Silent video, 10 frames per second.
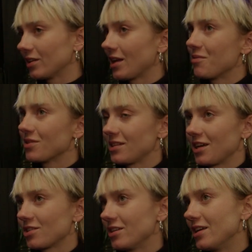And I was
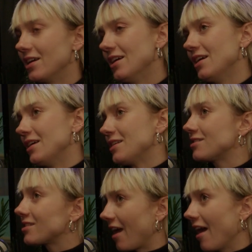actually
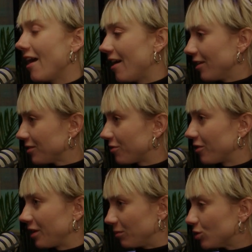scared for
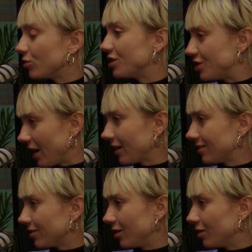them to reject,
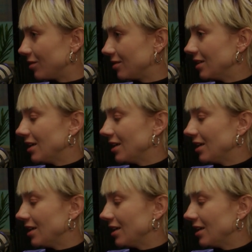not